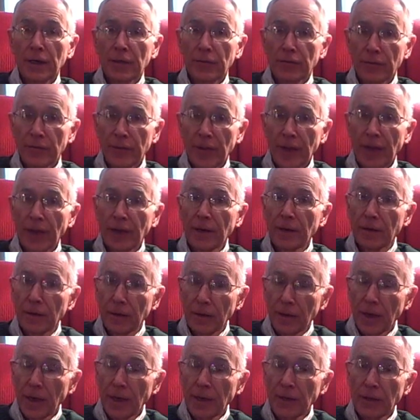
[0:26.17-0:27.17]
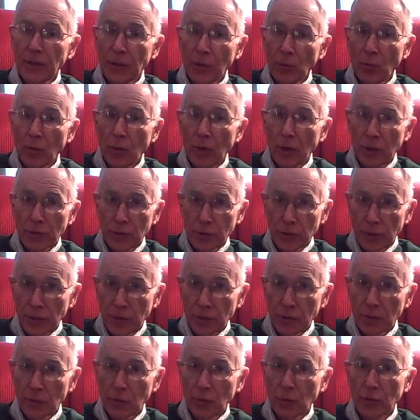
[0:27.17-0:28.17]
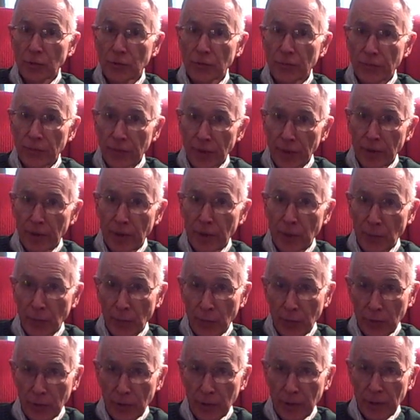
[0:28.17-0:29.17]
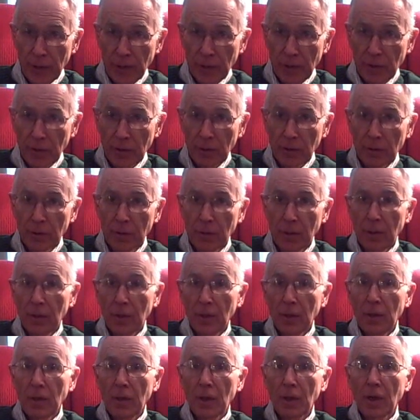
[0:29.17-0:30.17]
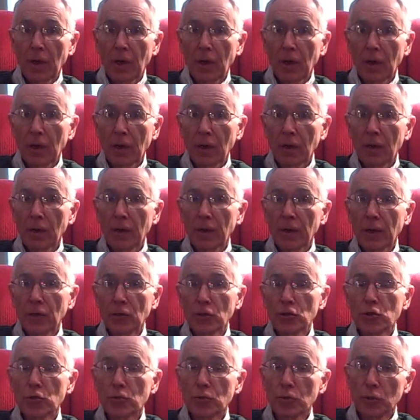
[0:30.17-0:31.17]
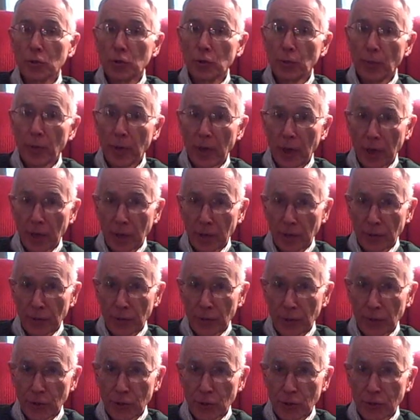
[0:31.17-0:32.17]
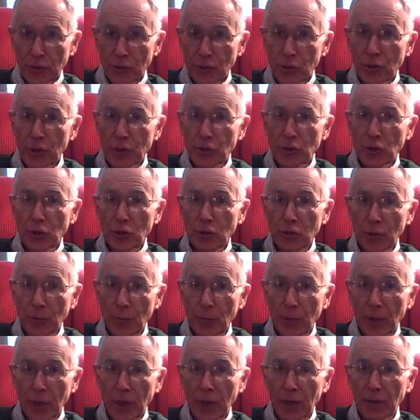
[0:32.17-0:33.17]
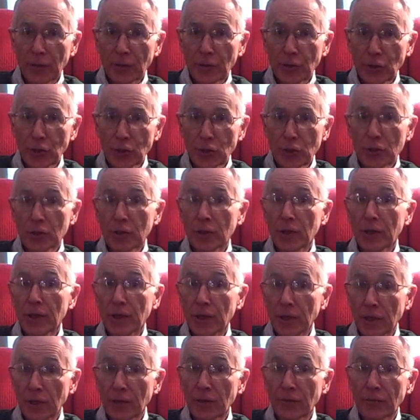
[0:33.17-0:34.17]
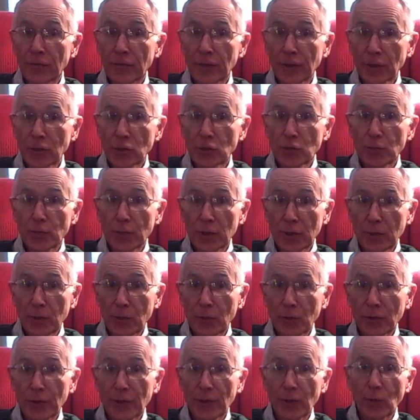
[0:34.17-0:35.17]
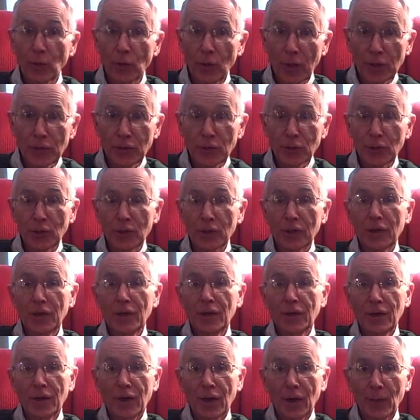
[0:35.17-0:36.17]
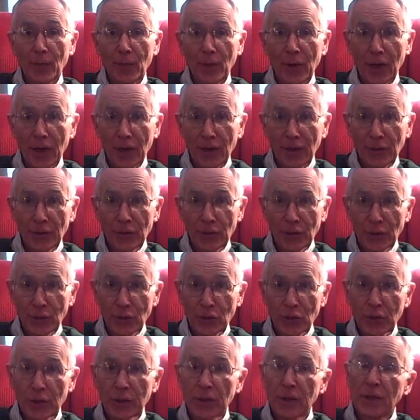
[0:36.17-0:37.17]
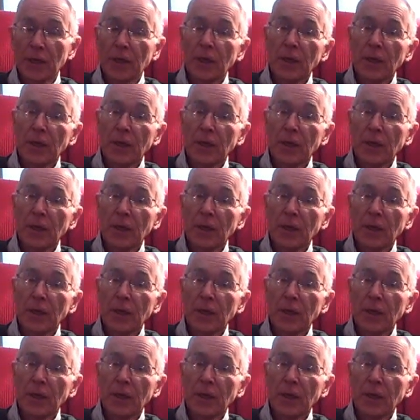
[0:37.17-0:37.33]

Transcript: In fact, I think Washington was very political, a shrewd politician, such a good politician that he convinced people that he wasn't a politician.